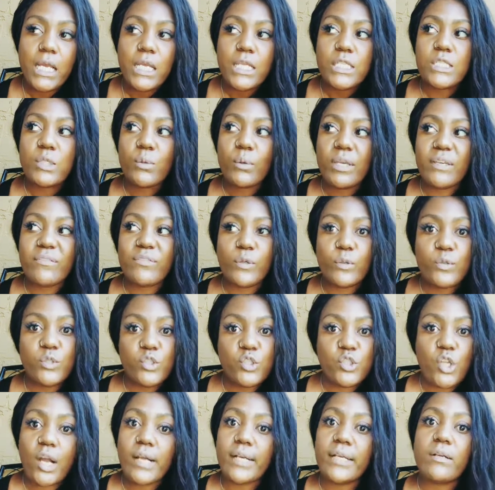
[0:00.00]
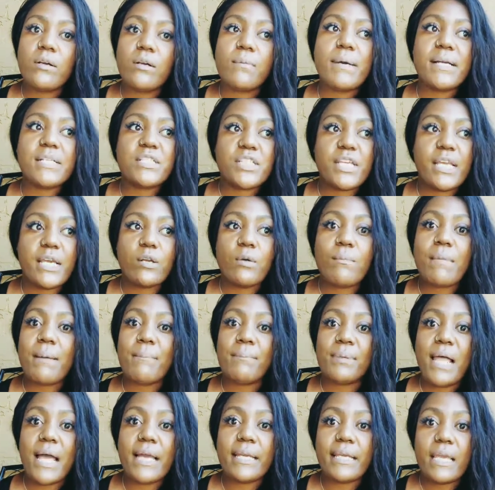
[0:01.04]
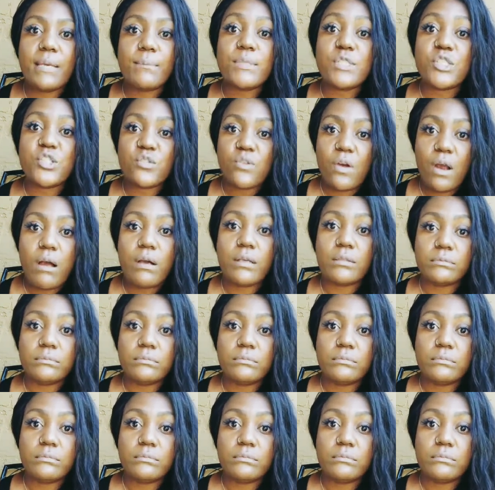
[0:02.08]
So if you started on my channel, my block game is strong.